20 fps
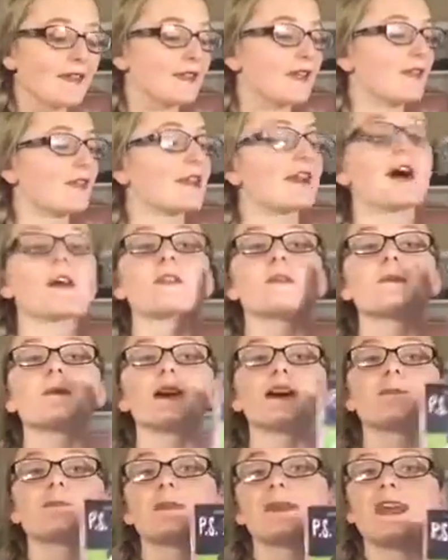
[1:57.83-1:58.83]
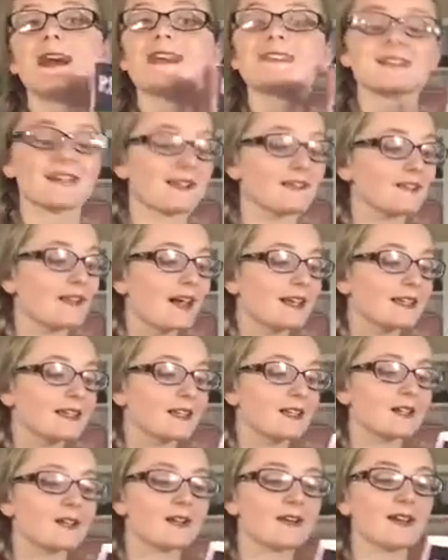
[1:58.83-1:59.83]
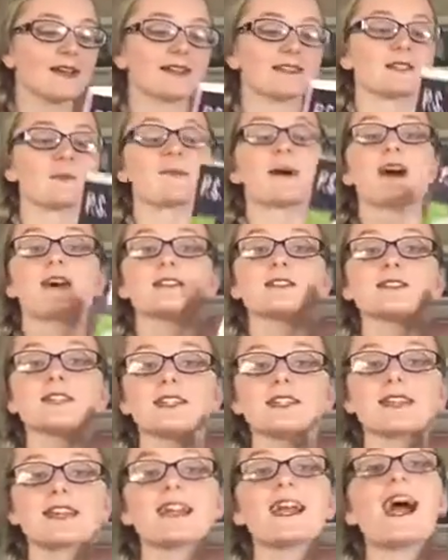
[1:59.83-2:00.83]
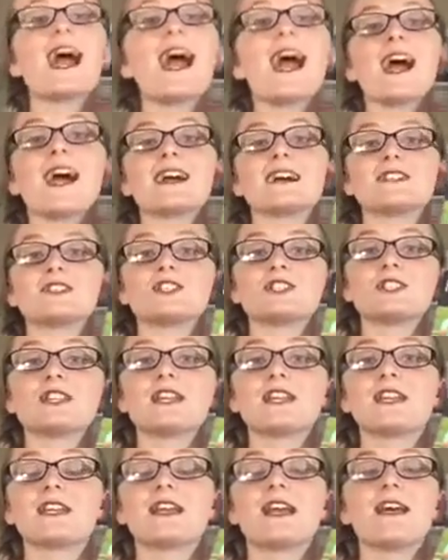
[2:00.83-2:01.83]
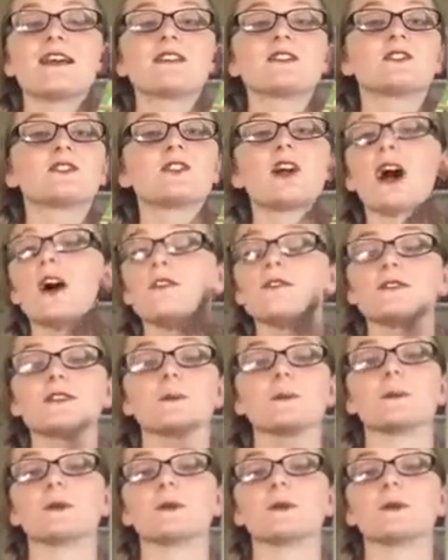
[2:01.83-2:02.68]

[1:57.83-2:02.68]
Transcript: And then the other one, P.S. I Like You, is about Lily, and she loves